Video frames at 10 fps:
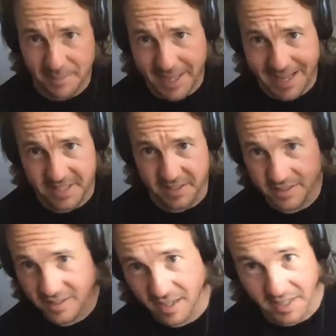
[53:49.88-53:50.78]
that stomach
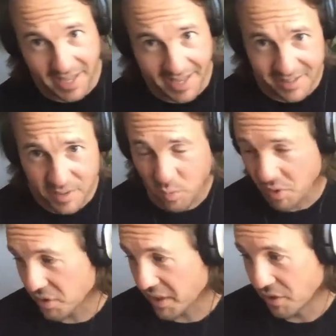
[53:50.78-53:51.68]
acid
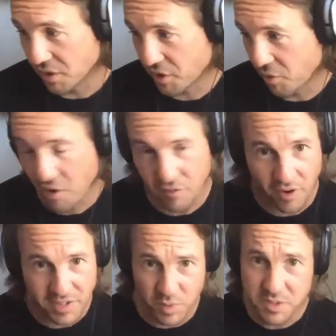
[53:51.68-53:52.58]
again will kill the
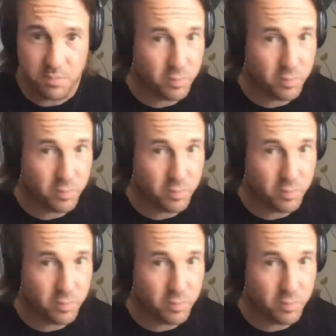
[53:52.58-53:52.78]
coronavirus,